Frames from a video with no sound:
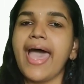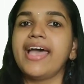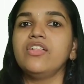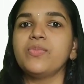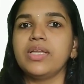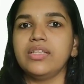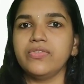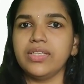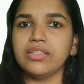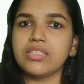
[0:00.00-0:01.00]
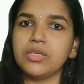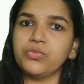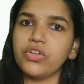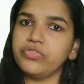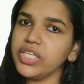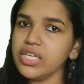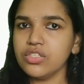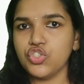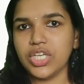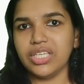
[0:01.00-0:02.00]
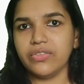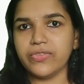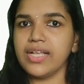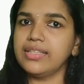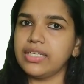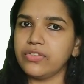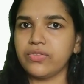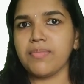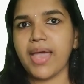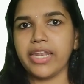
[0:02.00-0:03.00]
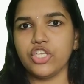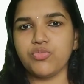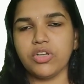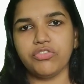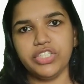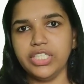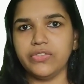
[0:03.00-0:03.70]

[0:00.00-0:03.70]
as well as in terms of the chigilsa, that is the management of the